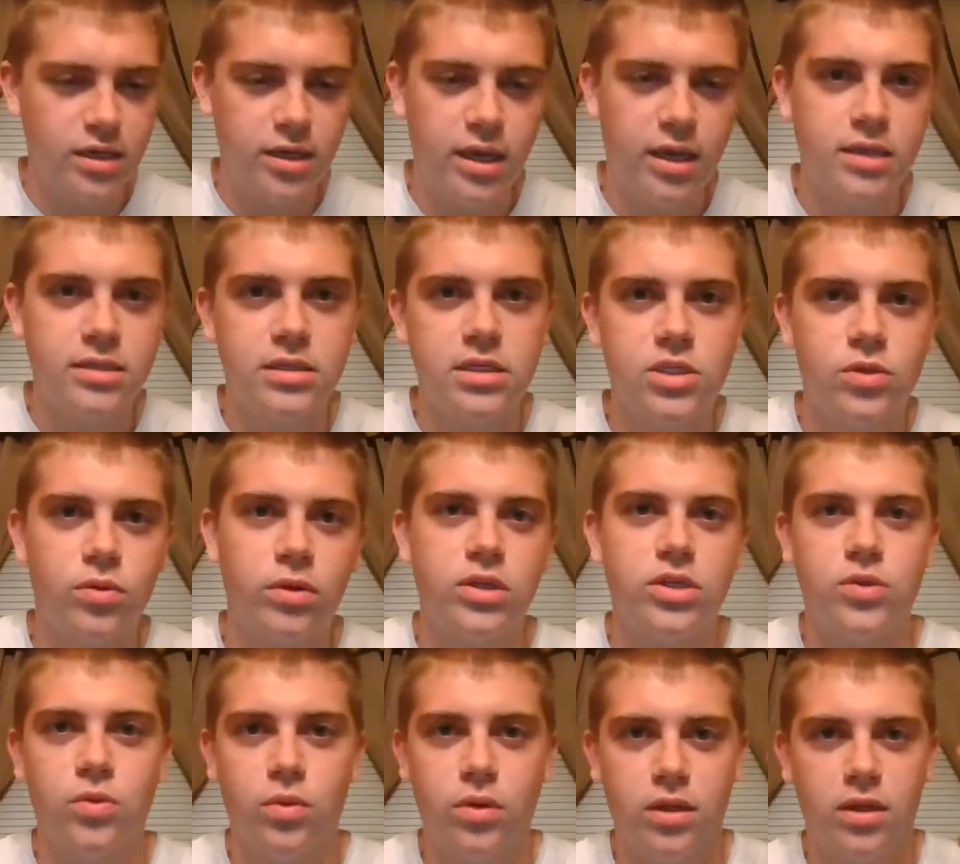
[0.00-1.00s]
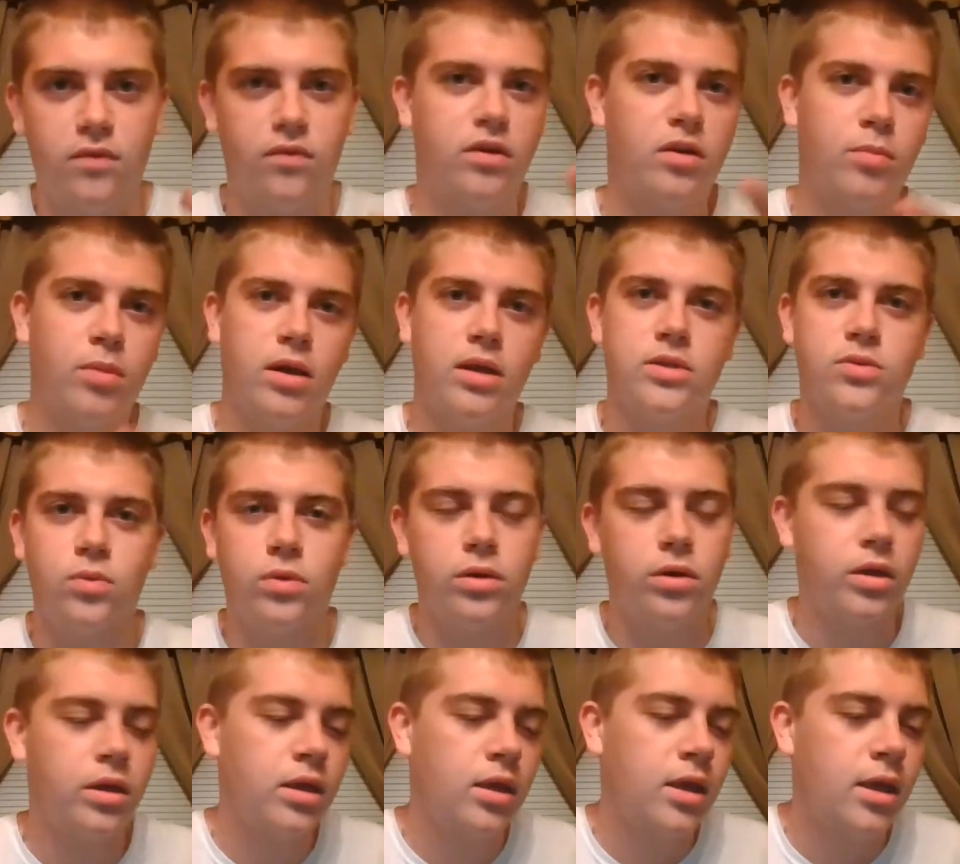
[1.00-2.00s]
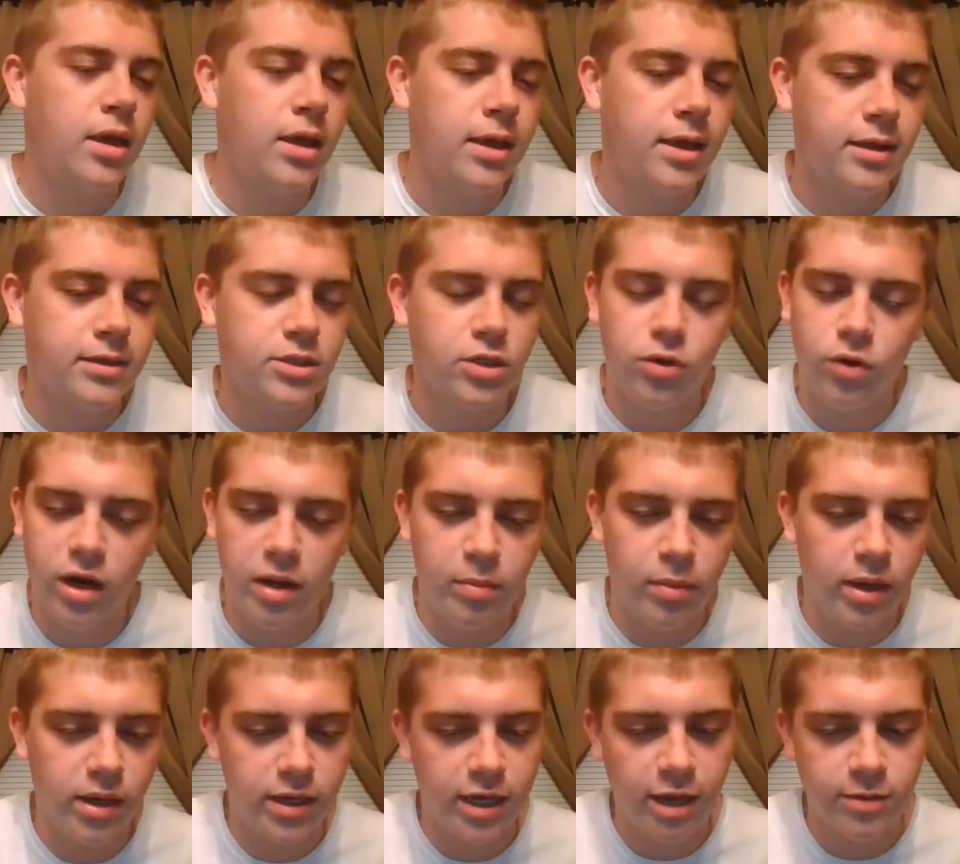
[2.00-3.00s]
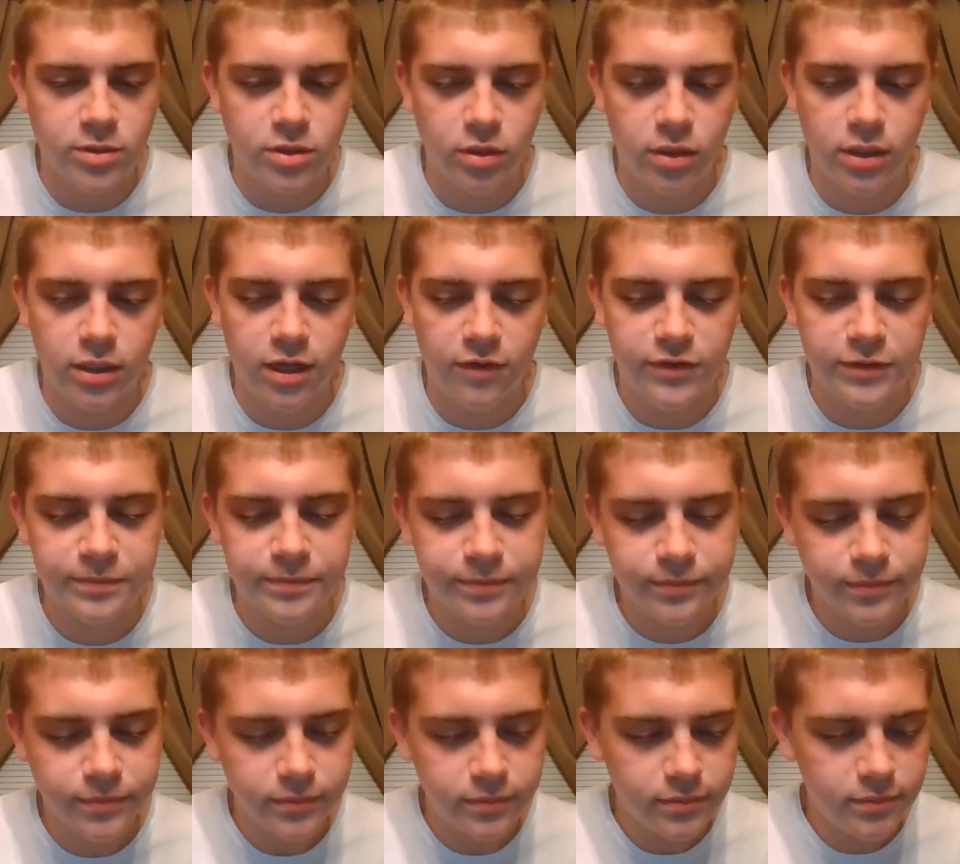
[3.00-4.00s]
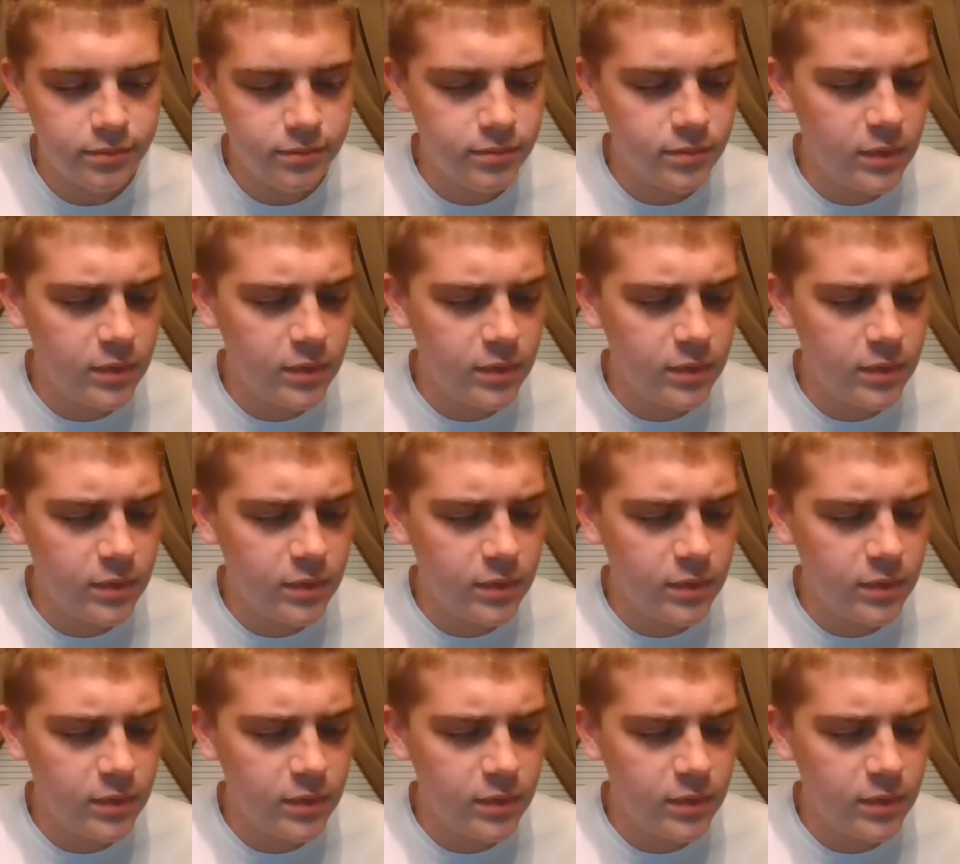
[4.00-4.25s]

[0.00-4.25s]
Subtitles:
Audio Technica AT2020, if anybody's wondering. It's a great mic. I absolutely love it.